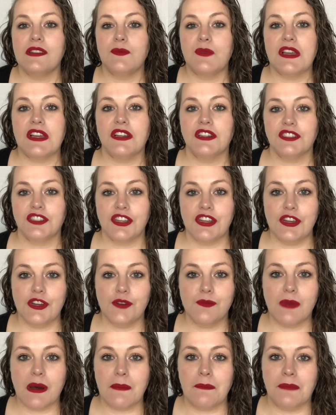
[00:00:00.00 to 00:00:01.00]
be
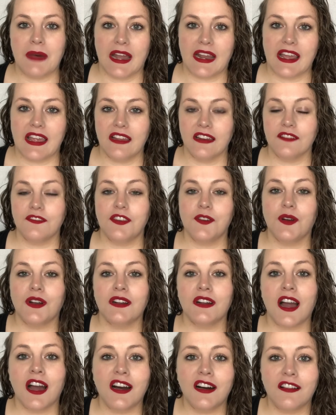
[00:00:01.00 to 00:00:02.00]
TubeBuddy. And if you are
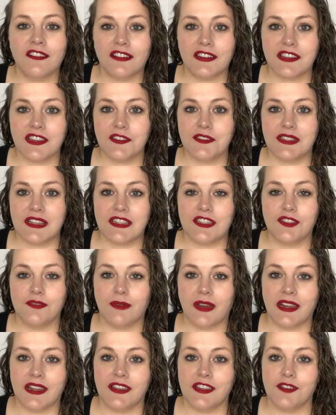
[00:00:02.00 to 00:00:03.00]
not already using
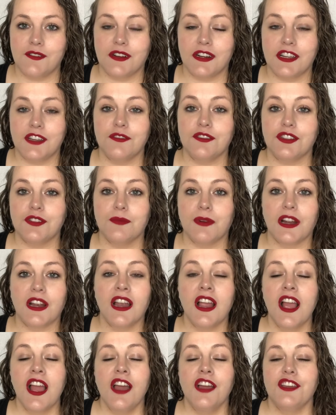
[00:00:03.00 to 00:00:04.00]
TubeBuddy and you are a YouTuber,
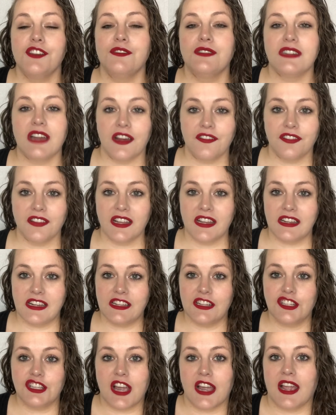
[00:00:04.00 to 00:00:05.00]
you definitely
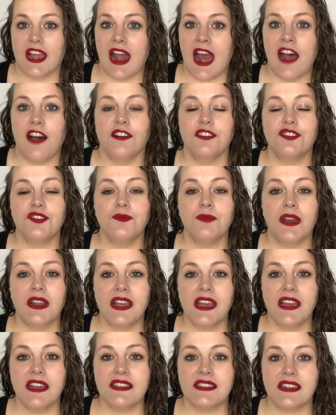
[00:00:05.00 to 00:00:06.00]
need to check it out.
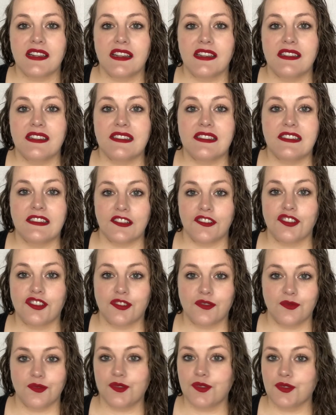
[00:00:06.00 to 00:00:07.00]
TubeBuddy is an
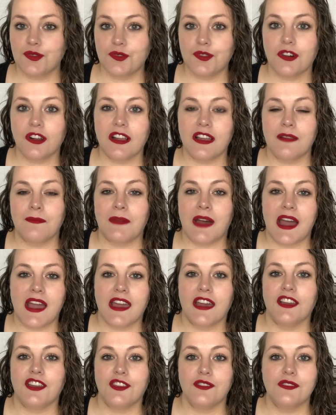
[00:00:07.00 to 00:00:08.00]
essential tool in
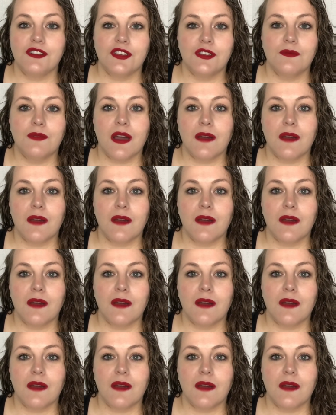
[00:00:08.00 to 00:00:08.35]
my YouTube